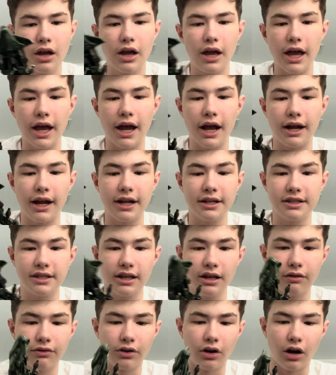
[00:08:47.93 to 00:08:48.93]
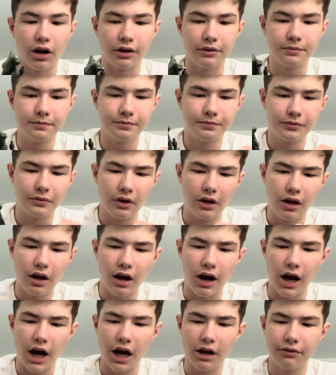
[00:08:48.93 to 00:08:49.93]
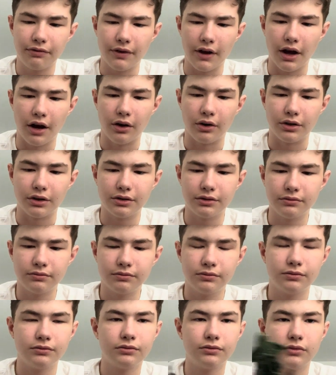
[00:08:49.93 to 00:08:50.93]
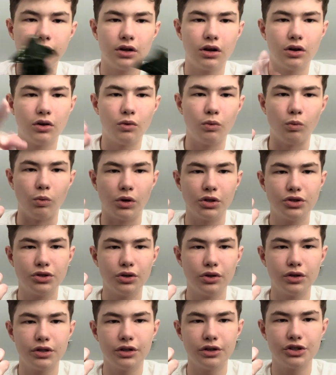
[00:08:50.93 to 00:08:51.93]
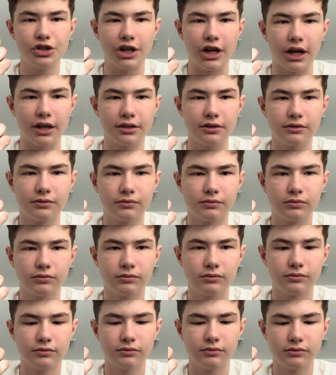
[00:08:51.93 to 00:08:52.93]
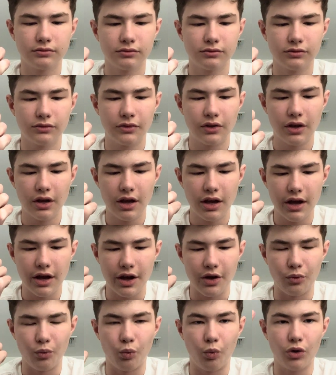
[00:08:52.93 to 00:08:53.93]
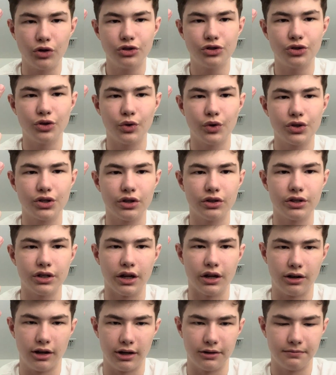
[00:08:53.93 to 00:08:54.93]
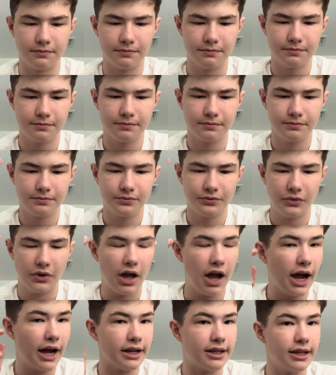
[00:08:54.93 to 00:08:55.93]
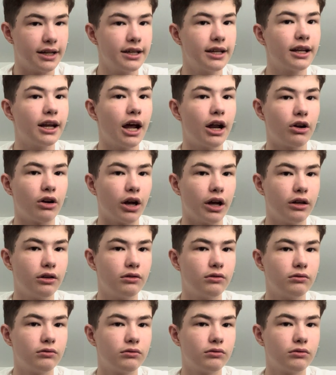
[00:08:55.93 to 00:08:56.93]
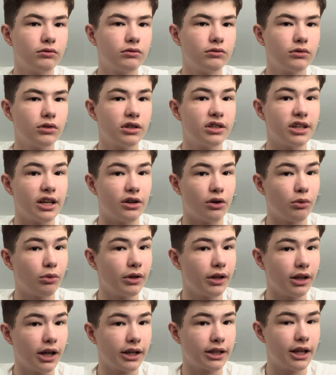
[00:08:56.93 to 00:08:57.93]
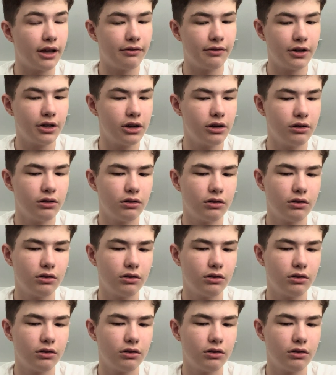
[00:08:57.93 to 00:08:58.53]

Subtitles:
And at TFCon, I found 1 Studio Series Jazz and 1 Studio Series Ironhide. I didn't get Ironhide because I don't really like that figure.